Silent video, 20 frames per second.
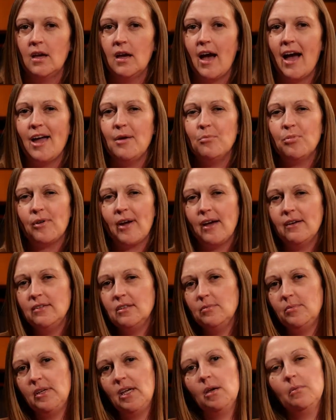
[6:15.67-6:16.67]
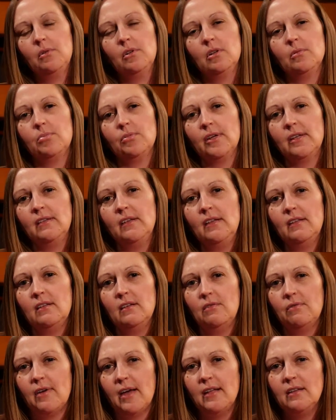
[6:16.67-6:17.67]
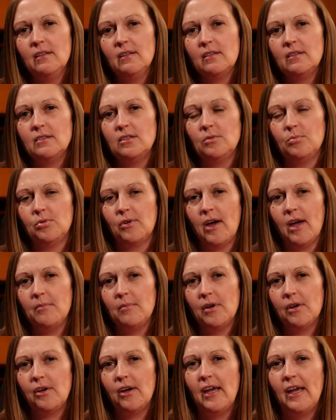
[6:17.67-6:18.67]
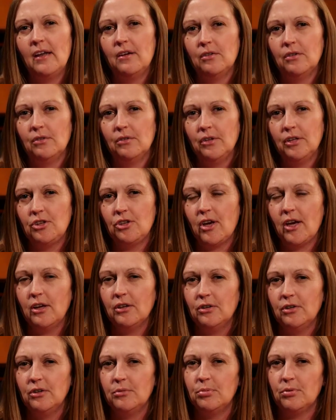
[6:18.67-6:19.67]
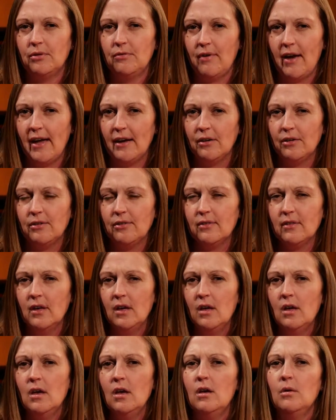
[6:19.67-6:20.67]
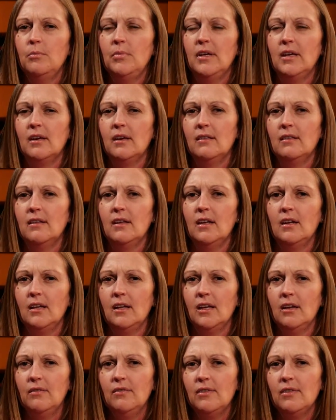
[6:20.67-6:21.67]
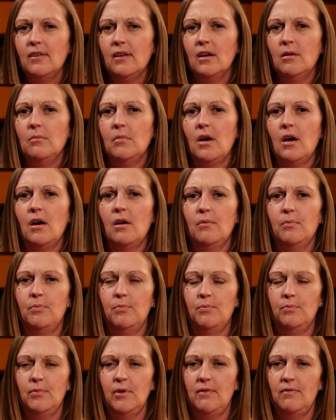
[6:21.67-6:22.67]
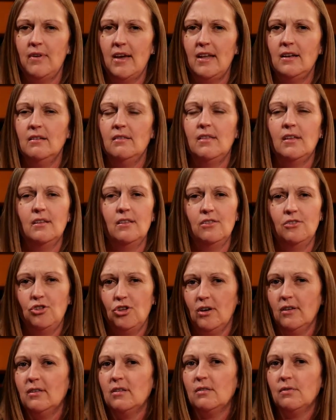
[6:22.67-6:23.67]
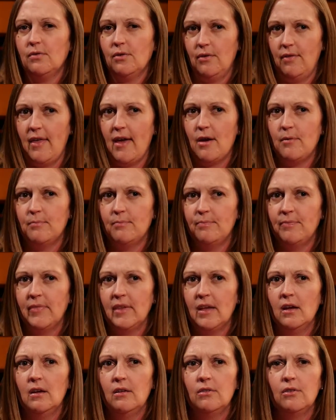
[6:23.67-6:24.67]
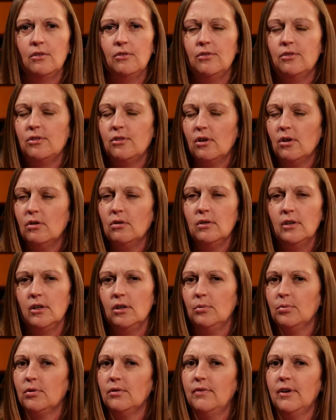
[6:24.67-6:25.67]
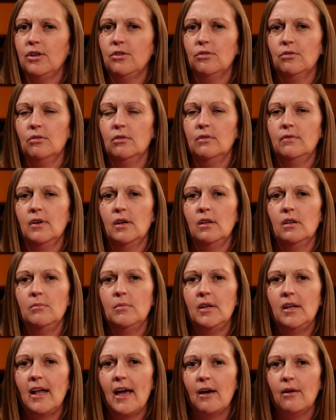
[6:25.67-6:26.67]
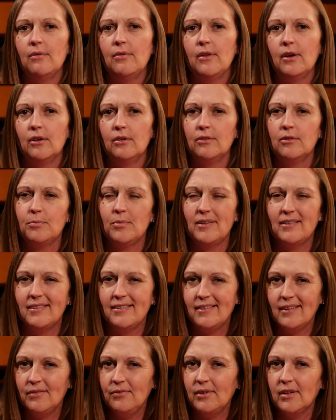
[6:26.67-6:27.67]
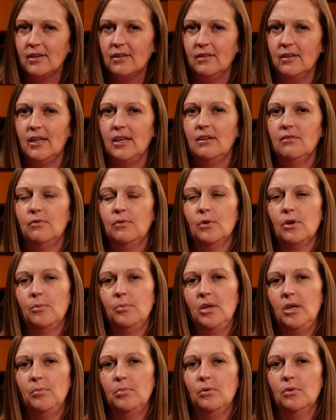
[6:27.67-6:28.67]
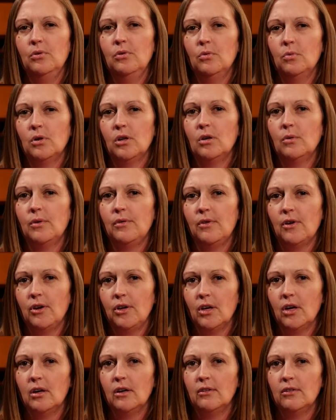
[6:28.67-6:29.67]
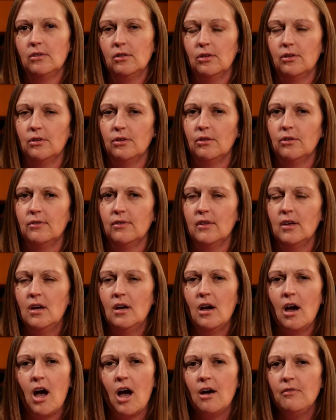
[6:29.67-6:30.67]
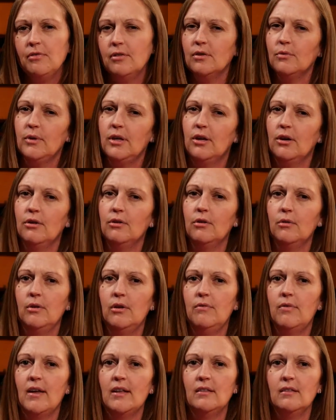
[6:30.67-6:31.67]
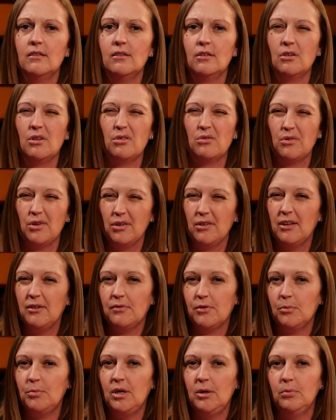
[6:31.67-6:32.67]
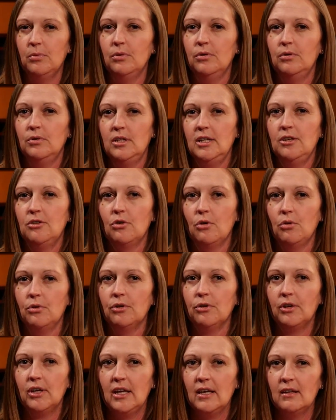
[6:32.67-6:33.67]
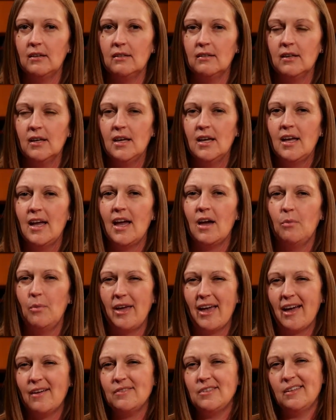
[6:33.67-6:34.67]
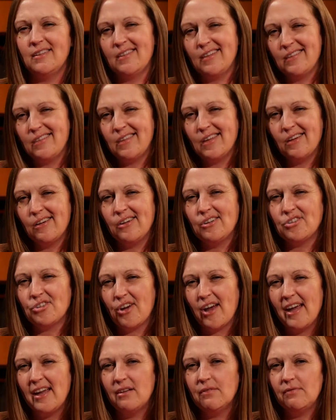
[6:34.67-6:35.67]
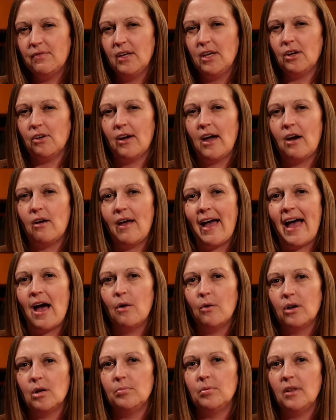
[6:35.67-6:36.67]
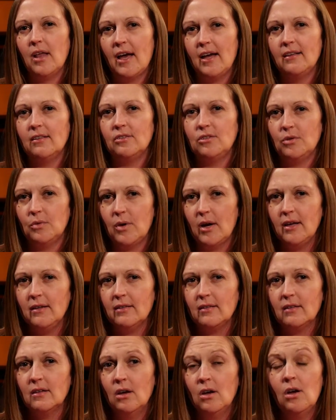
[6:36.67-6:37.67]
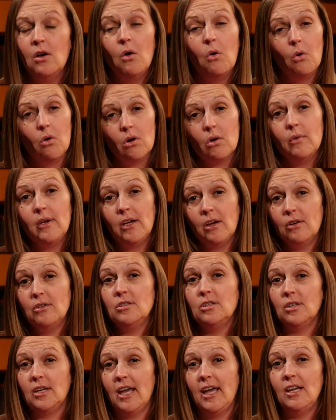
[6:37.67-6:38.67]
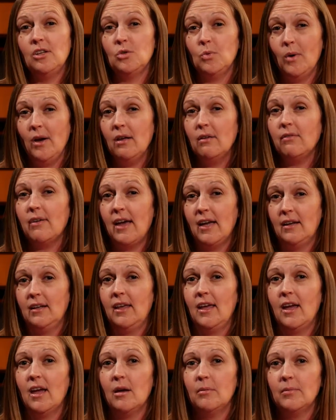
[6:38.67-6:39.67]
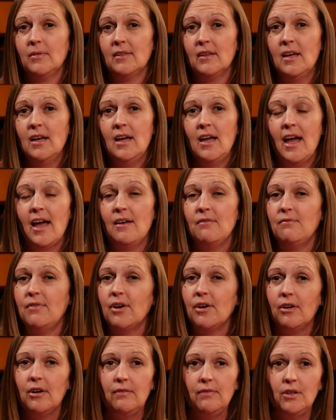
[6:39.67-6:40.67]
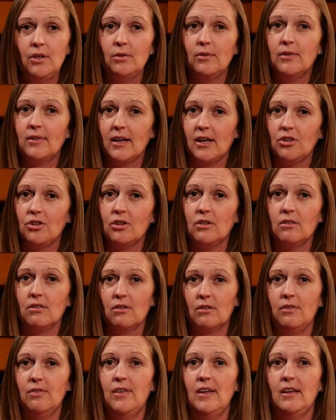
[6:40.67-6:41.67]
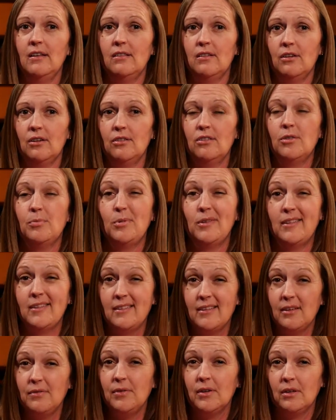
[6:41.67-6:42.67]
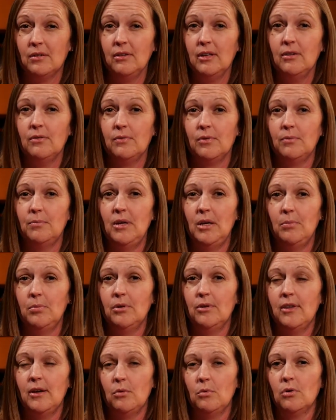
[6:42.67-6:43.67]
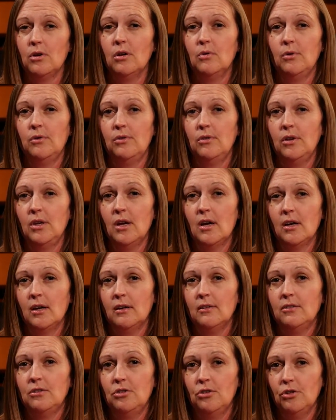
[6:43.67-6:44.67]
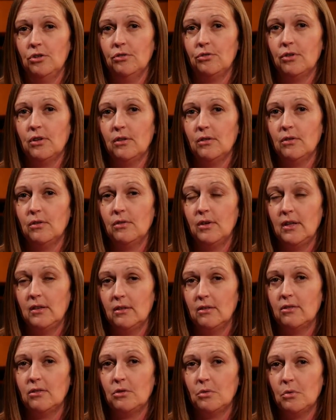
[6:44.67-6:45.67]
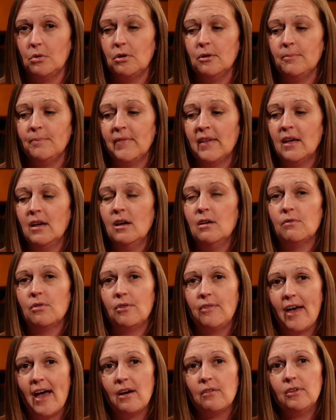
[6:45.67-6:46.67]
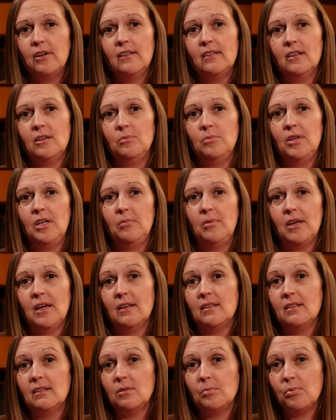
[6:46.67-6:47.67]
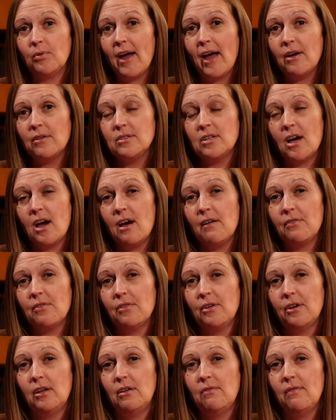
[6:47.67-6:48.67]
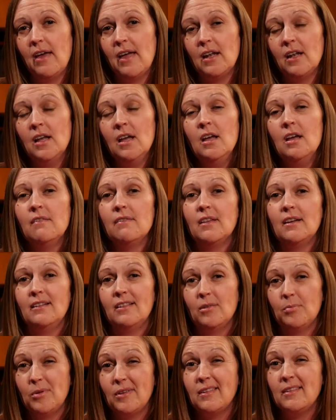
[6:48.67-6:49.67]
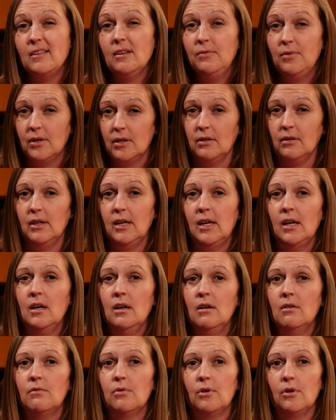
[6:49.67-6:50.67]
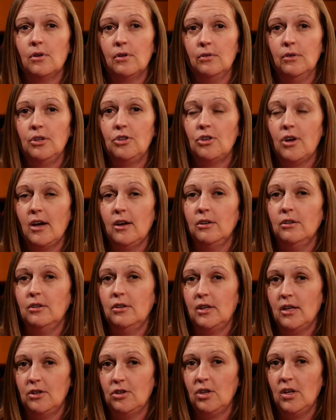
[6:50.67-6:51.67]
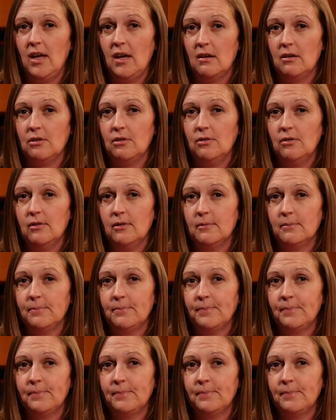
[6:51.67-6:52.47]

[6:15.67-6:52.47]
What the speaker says: I'm proud to be able to bring these events to primary and early childhood providers because it gives them an event that's just for them. There's so little professional development out there specifically for people who work with our youngest learners. Often we go to events that are really for people who teach older kids, and we have to sit there and try and figure out how it applies to us. Or we go to K-12 ed camps, and very few sessions are things that are specifically for people that work with the youngest children in the school. For that reason, PBS is proud to offer an event that is specifically for early childhood educators.